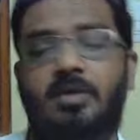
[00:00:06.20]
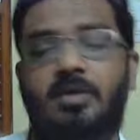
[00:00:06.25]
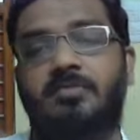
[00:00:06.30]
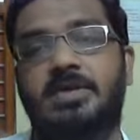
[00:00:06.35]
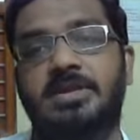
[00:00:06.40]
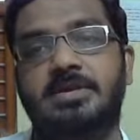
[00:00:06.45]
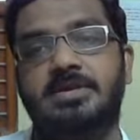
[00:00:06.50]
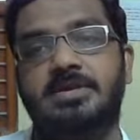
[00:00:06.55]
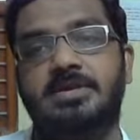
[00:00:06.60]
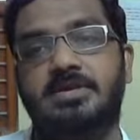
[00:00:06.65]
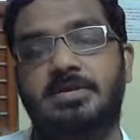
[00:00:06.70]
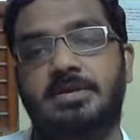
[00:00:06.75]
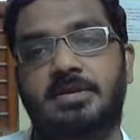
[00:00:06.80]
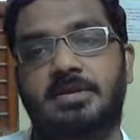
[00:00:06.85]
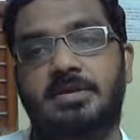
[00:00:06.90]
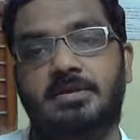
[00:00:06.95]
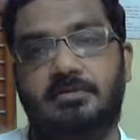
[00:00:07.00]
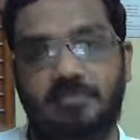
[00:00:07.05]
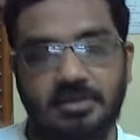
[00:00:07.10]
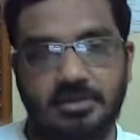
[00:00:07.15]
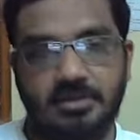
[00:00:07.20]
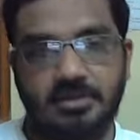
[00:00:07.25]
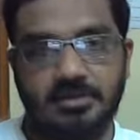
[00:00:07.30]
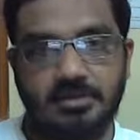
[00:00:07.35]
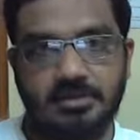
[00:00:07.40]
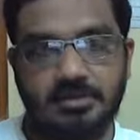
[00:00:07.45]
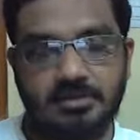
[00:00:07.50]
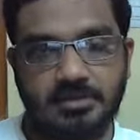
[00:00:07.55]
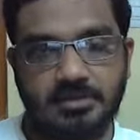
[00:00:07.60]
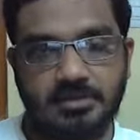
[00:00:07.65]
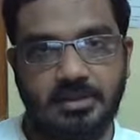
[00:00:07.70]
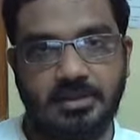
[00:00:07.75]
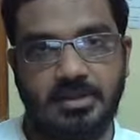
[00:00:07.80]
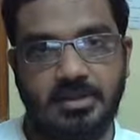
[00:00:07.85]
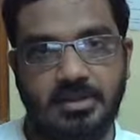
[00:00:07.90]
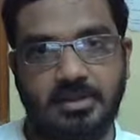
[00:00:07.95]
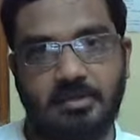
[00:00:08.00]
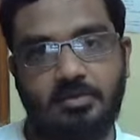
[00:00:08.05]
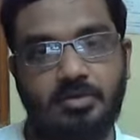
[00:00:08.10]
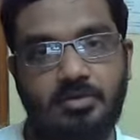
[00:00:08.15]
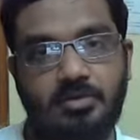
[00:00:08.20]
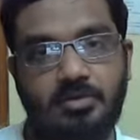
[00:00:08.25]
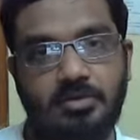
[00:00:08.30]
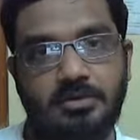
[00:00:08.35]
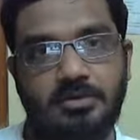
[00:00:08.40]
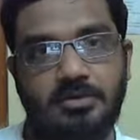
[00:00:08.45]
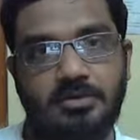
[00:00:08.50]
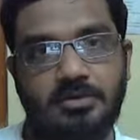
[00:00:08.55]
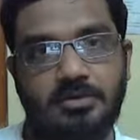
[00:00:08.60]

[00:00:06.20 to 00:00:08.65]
are we really thinking about